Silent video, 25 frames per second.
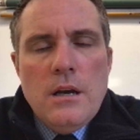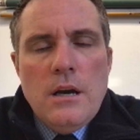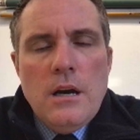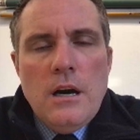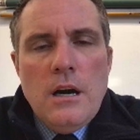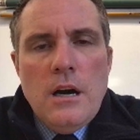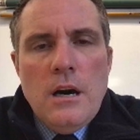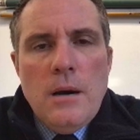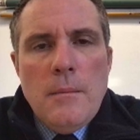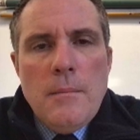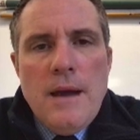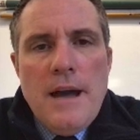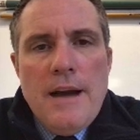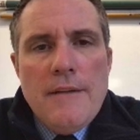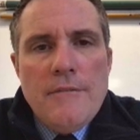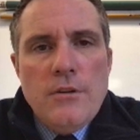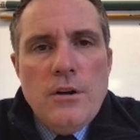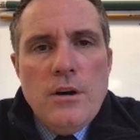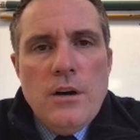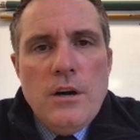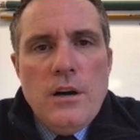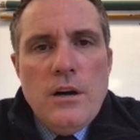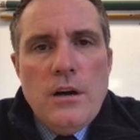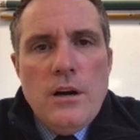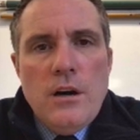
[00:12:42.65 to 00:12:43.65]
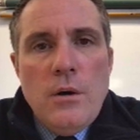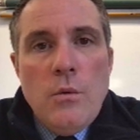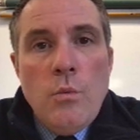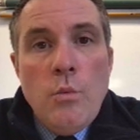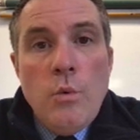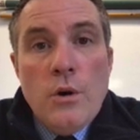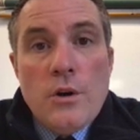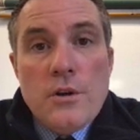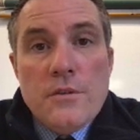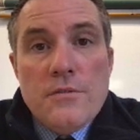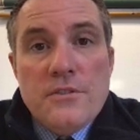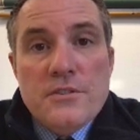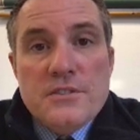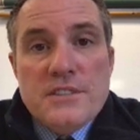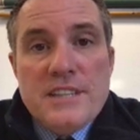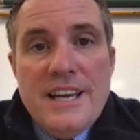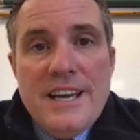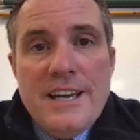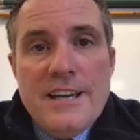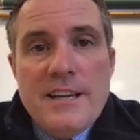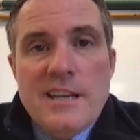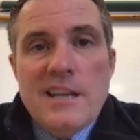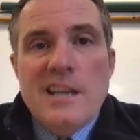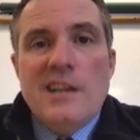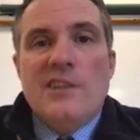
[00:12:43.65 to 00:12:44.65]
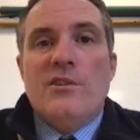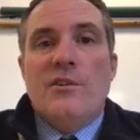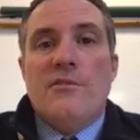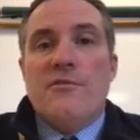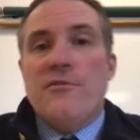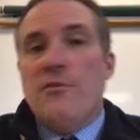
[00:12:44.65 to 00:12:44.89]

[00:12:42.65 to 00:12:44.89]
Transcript: Have a wonderful day, and I look